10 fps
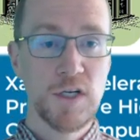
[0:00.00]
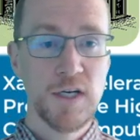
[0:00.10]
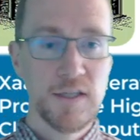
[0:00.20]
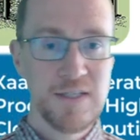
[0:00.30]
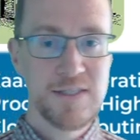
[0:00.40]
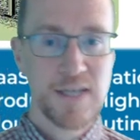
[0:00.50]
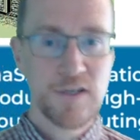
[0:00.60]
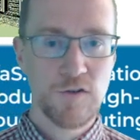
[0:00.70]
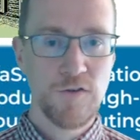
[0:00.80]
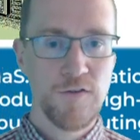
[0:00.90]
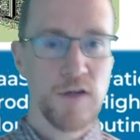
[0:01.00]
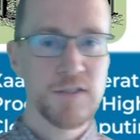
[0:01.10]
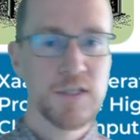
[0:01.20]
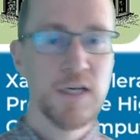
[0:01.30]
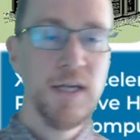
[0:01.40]
these central thoughts
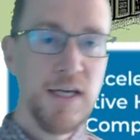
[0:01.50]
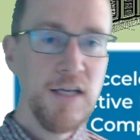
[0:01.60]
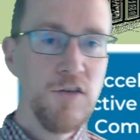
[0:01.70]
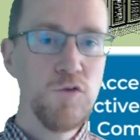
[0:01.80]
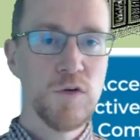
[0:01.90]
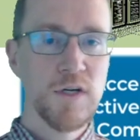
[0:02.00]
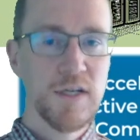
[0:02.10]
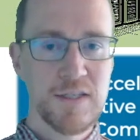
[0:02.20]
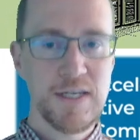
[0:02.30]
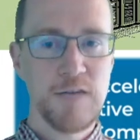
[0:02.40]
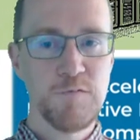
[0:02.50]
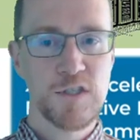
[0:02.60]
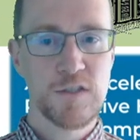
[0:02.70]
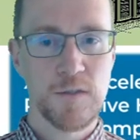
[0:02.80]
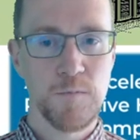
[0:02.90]
into the same system,